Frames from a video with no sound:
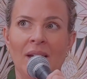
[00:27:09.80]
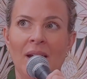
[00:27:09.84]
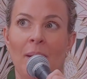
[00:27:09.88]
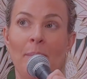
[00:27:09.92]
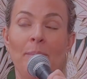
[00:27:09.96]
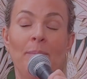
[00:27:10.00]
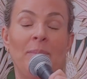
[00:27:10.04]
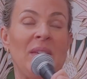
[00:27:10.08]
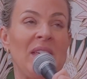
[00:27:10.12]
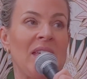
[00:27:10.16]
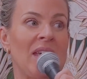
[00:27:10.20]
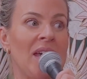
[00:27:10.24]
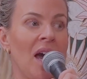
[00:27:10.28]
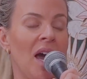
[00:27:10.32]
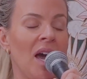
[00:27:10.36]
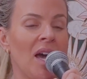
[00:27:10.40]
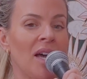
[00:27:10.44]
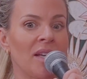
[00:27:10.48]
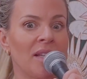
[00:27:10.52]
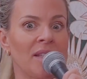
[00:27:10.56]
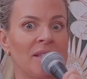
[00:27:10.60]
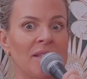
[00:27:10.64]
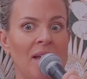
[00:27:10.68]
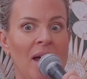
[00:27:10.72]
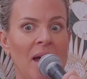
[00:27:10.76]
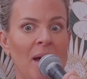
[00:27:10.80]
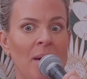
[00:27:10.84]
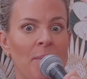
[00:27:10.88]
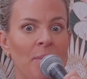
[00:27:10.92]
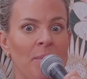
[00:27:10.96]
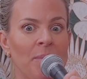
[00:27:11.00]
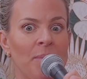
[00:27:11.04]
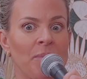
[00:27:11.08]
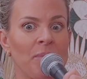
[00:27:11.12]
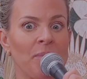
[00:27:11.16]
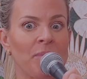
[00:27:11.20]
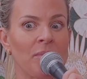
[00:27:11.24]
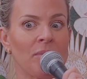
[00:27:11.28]
Because
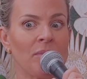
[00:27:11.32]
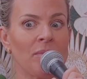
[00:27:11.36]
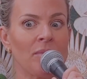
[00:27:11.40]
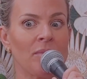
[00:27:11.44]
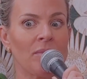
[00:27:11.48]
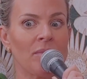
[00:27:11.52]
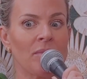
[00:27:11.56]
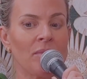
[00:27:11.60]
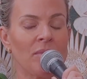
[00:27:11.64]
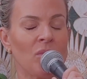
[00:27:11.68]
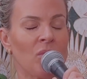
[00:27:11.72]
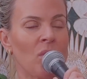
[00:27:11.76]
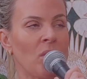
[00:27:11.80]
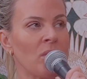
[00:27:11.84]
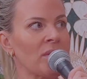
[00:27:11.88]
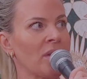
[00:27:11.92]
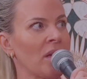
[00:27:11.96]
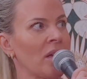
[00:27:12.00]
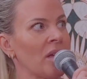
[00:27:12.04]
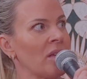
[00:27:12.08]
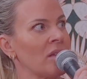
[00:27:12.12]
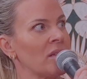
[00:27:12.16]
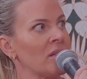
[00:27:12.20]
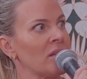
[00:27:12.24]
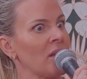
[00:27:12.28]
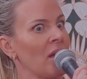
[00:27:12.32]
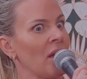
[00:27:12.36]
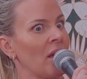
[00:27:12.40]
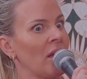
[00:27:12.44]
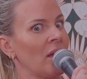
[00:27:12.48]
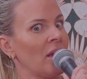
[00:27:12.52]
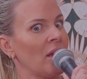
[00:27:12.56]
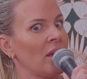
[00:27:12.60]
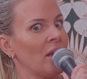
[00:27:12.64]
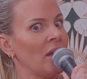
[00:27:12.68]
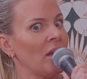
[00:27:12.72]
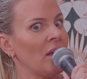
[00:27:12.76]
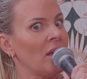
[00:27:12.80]
what was I going to say?
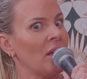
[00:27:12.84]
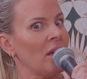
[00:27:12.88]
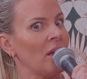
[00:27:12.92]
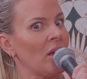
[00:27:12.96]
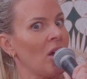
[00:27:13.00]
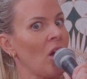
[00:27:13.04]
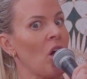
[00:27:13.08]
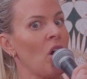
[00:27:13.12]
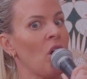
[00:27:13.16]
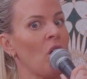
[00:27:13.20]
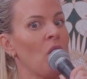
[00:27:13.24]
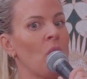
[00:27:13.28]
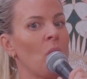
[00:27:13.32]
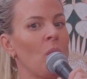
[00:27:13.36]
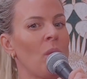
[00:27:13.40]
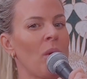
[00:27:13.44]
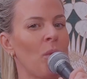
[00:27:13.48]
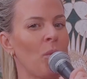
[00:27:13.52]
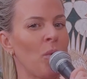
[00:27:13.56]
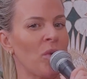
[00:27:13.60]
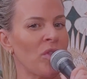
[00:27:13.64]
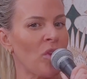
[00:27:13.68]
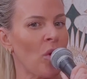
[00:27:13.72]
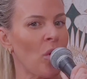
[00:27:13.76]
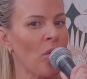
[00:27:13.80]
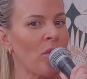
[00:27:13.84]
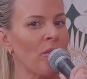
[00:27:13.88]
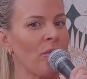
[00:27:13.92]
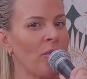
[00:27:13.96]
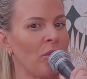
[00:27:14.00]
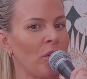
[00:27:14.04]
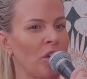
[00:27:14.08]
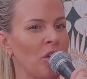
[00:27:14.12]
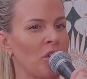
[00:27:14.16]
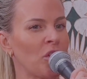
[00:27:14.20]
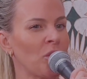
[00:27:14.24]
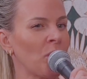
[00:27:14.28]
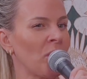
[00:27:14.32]
Oh, with all the
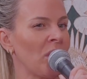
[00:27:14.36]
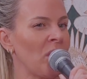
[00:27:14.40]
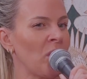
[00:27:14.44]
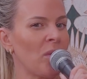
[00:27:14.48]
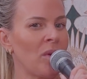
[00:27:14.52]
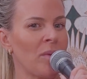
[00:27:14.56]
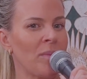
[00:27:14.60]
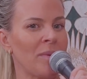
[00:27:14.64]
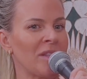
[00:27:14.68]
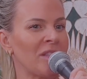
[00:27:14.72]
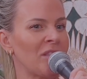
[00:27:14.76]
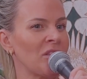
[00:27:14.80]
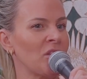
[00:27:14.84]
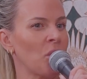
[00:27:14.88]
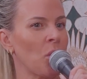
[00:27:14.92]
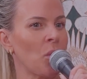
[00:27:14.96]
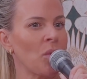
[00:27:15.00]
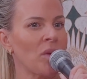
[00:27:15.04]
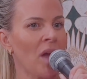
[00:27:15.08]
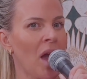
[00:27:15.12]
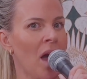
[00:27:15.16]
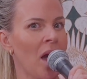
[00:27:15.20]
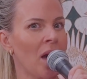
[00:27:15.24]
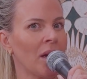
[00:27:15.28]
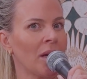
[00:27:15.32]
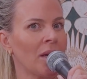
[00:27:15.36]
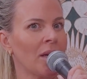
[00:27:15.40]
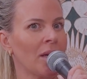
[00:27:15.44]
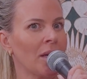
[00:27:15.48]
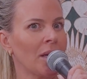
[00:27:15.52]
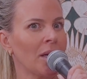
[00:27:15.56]
footage when he would have been so young.